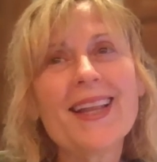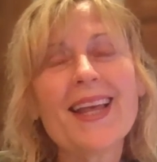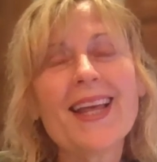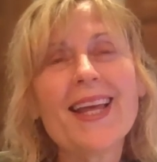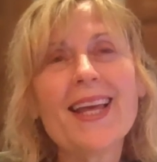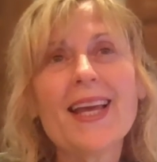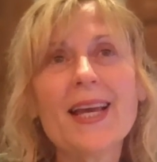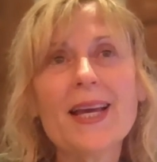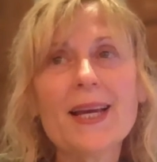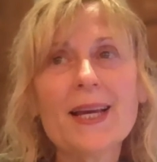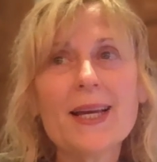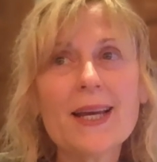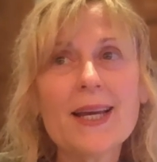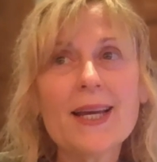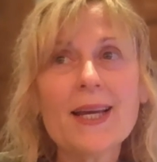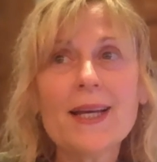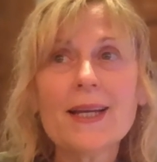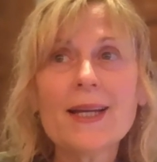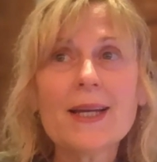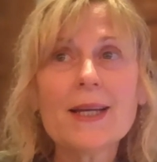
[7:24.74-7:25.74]
it,
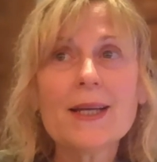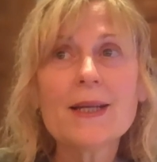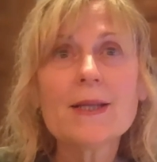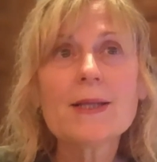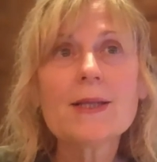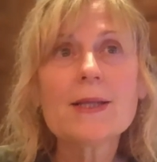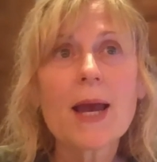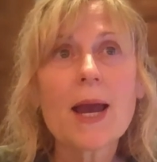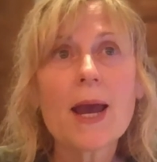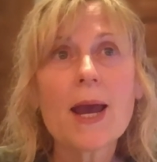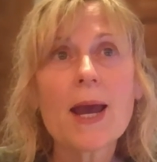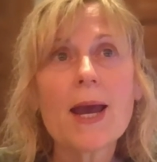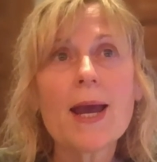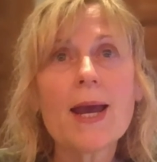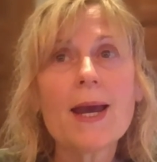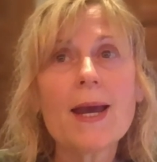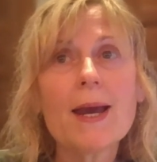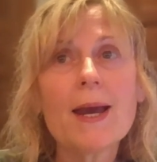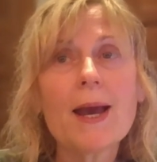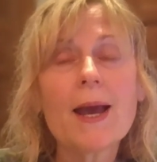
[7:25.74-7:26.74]
it is
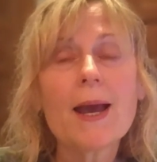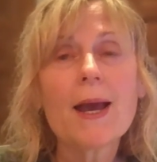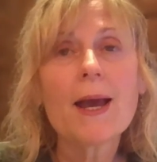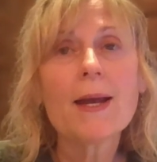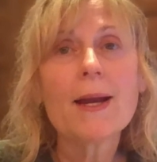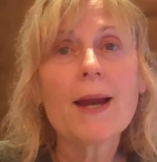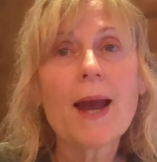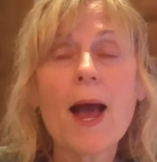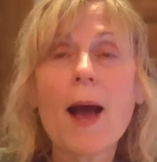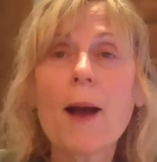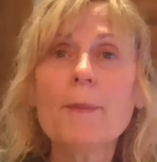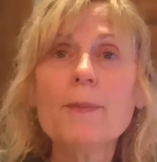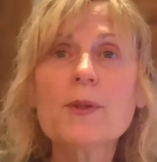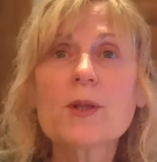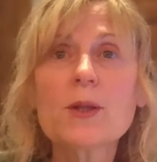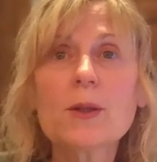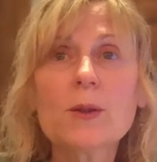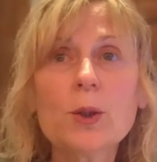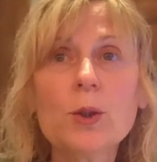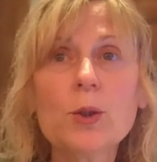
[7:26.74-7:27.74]
a an
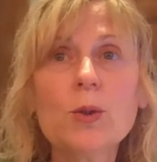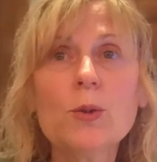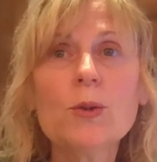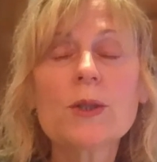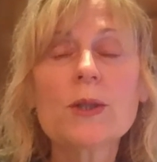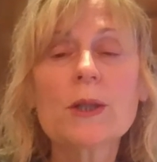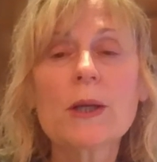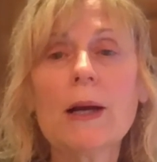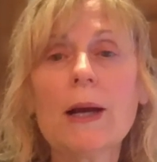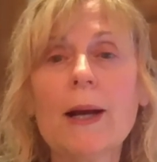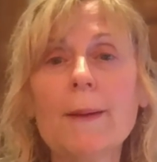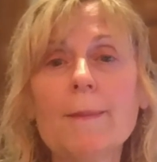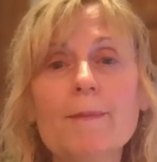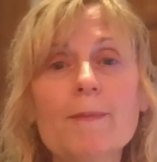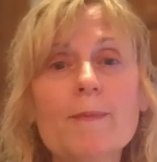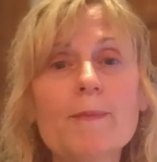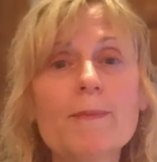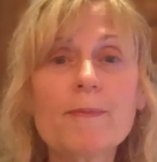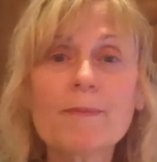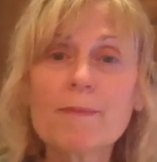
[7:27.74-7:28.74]
absolute
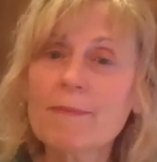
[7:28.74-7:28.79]
um,